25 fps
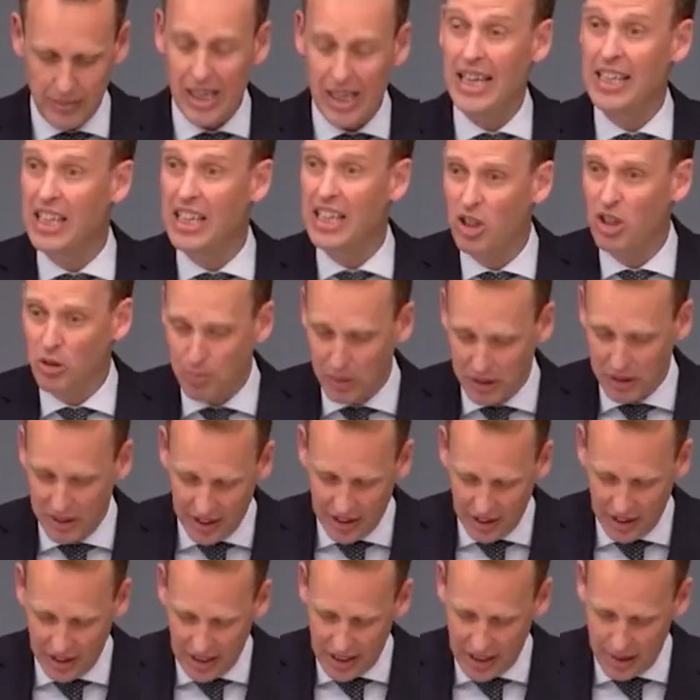And this is
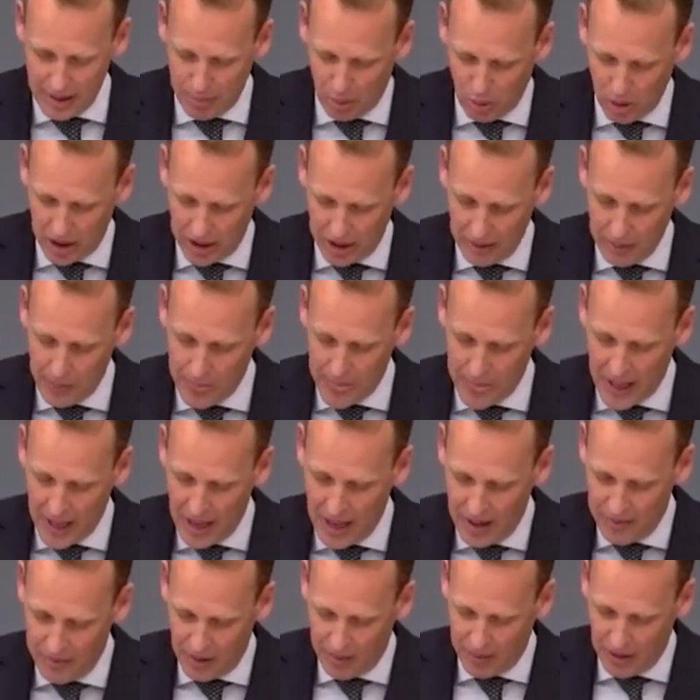particularly important
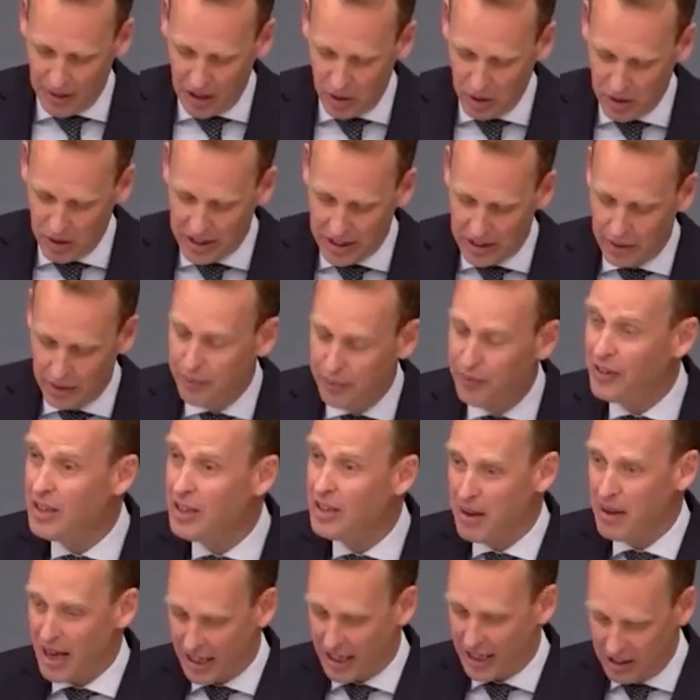when we look at the
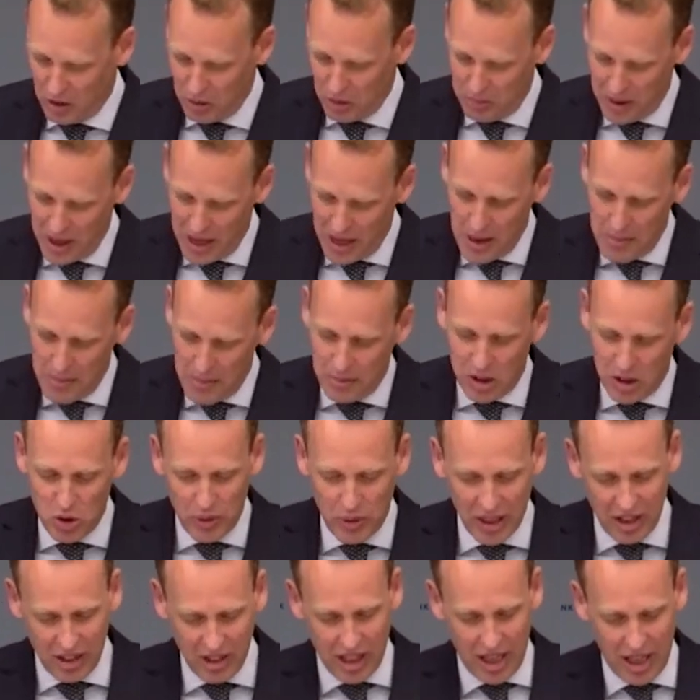feedback loop
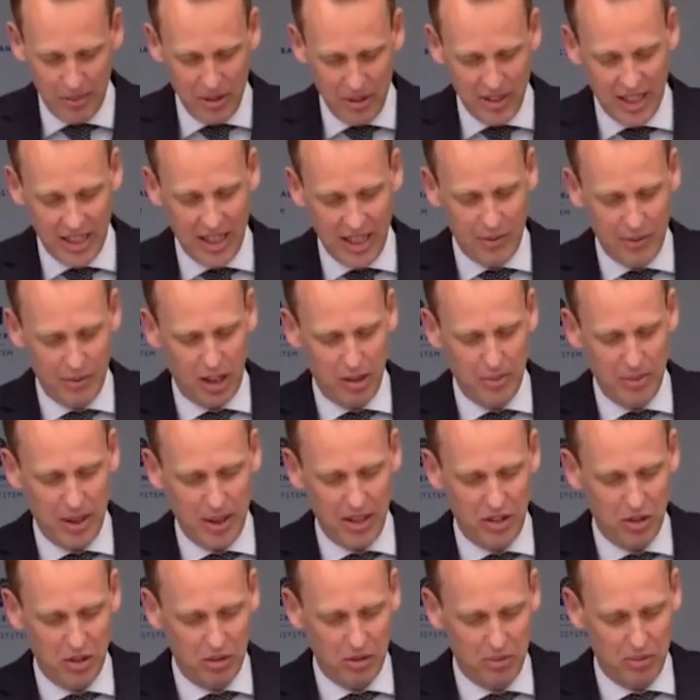between climate and
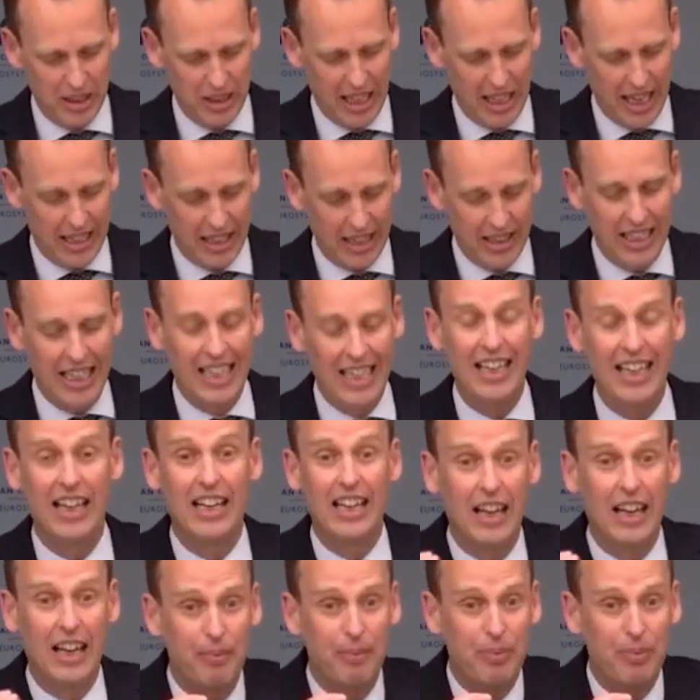environmental related uh,